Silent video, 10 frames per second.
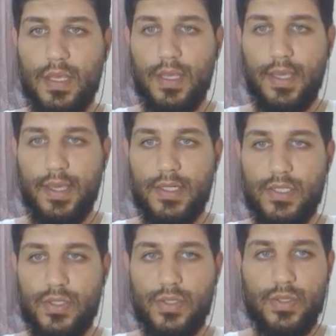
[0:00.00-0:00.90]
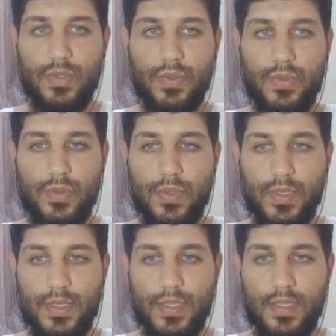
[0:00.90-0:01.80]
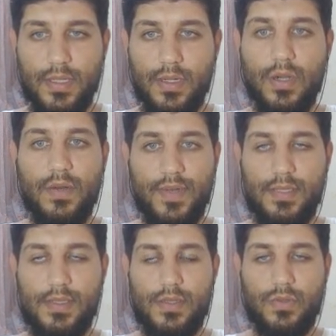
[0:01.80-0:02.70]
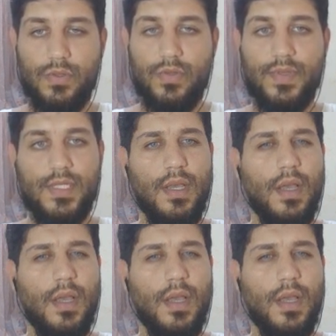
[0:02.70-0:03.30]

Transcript: H2 convertição de device.